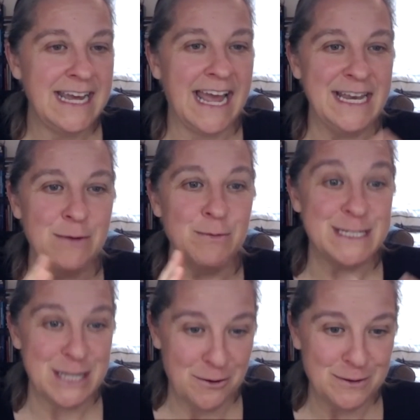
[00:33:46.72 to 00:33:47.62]
and he would
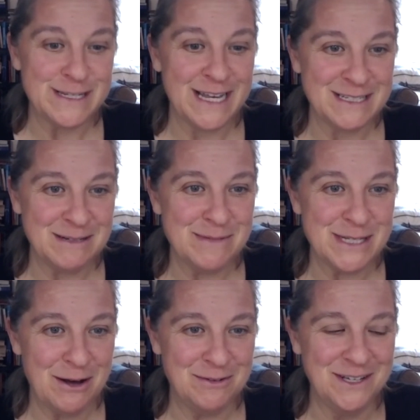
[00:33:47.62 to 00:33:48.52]
self-assess
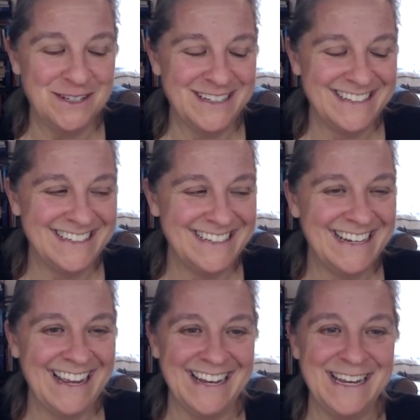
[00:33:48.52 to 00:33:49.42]
himself,
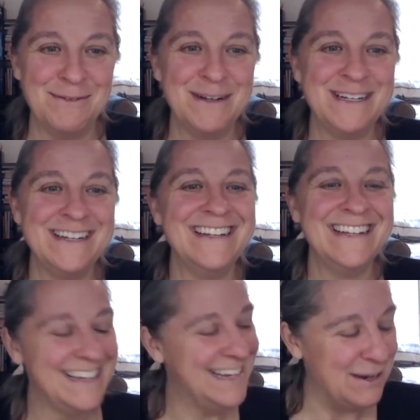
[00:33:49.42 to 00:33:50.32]
and he would
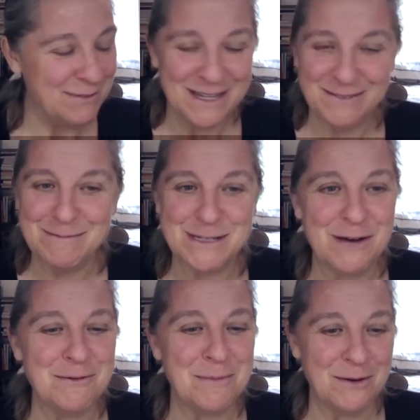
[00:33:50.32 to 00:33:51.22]
give
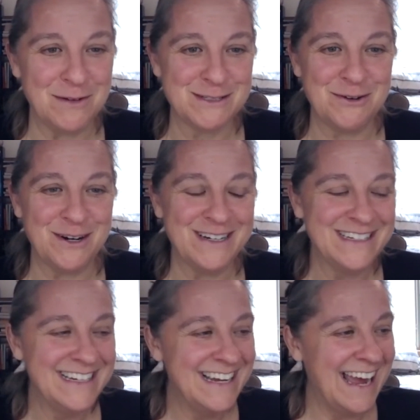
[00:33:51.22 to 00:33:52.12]
himself a perfect score.
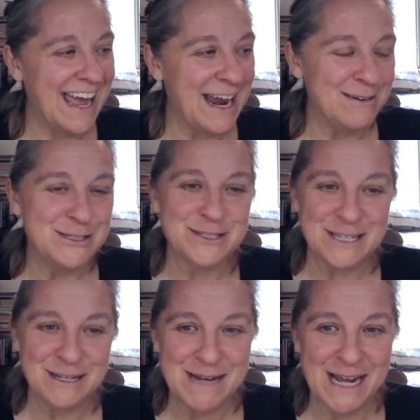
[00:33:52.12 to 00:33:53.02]
And I would just
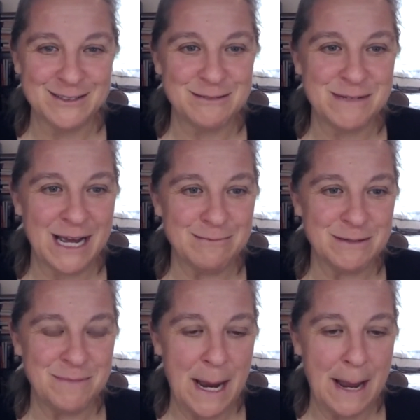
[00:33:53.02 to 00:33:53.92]
sit him down sometimes.
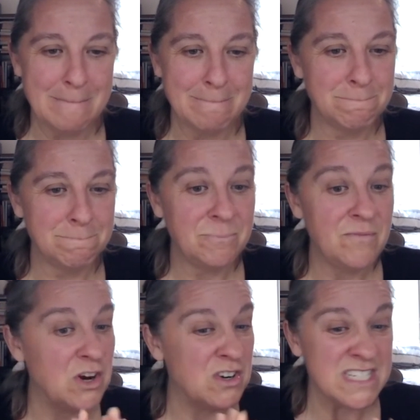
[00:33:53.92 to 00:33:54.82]
I'm like,
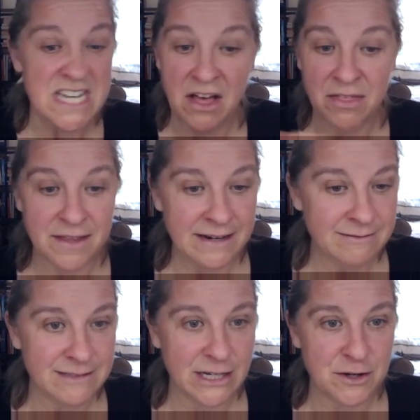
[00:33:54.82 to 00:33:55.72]
there is nothing
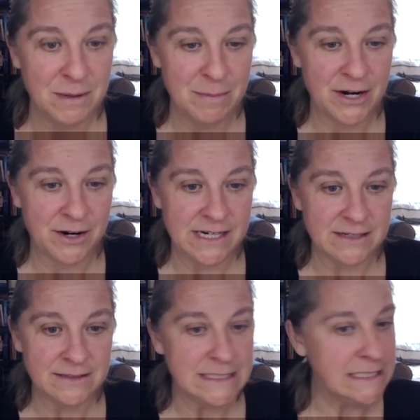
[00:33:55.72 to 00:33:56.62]
that could be better
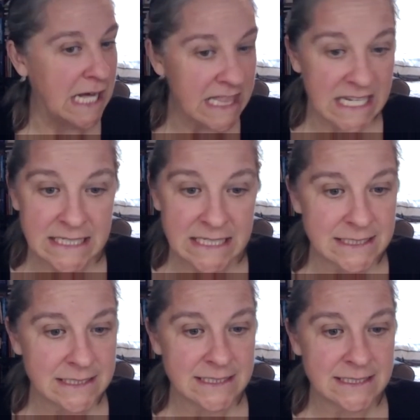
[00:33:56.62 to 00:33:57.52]
here. Nothing.
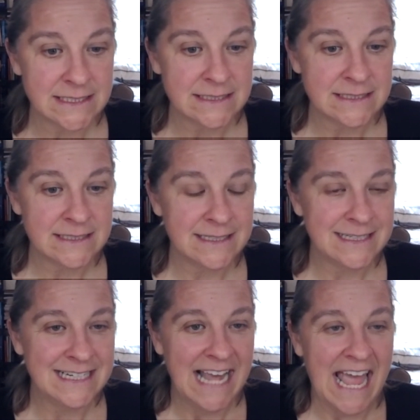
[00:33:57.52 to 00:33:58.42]

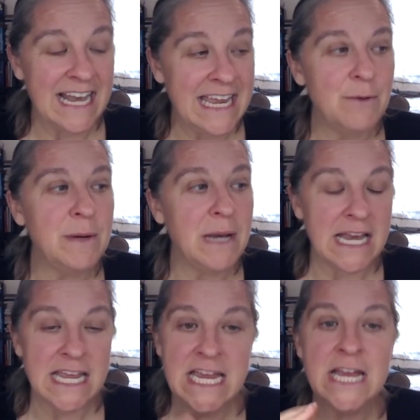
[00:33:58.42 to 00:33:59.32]
And he
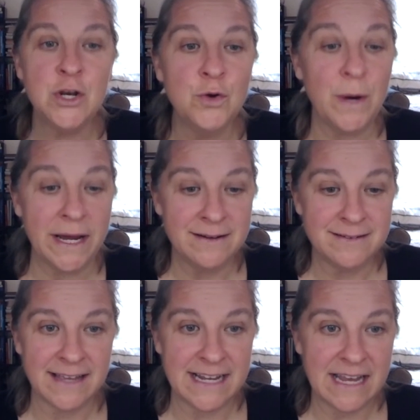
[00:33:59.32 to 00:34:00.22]
knew it.
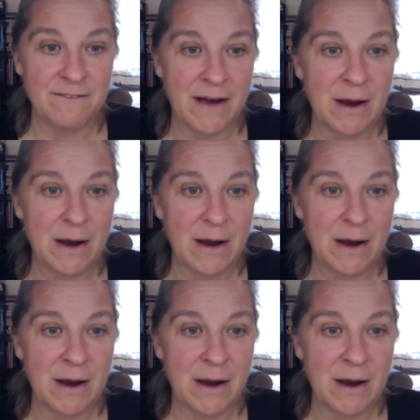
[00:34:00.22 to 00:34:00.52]
Like, if I